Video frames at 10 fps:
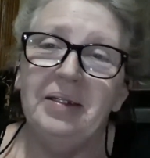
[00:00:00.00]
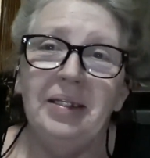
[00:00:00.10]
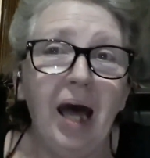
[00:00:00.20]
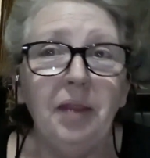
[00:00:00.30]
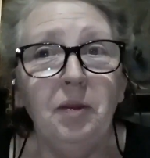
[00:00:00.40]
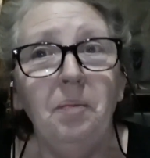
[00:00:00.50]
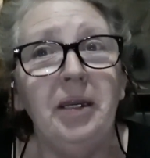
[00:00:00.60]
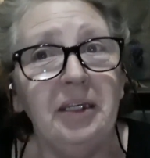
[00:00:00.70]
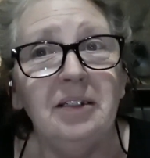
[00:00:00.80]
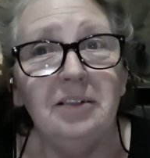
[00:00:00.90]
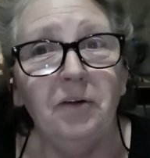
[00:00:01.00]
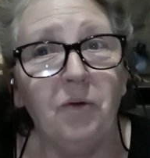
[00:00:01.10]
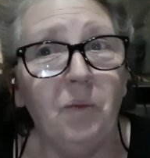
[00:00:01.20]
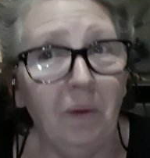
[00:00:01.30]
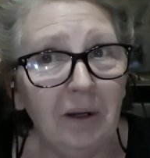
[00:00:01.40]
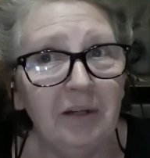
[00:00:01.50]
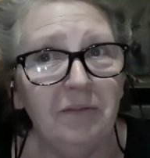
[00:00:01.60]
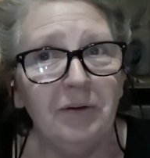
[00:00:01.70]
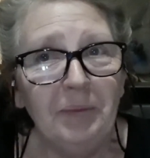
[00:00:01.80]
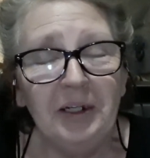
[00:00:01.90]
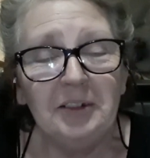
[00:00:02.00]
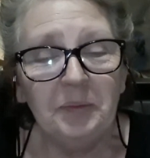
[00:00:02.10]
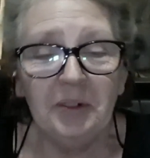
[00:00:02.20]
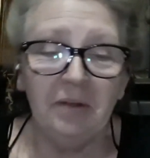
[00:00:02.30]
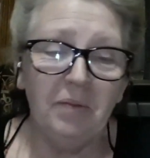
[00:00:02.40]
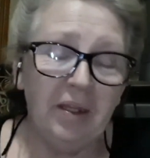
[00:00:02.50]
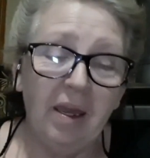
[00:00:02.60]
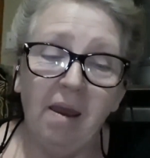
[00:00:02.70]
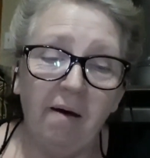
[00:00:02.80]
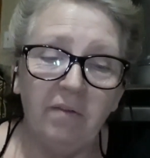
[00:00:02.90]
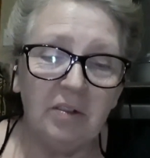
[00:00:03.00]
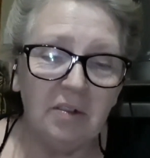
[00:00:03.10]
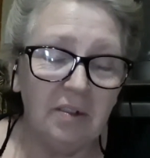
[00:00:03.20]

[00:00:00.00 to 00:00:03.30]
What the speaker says: Not that my kids ever wanted for much. Believe me, they haven't.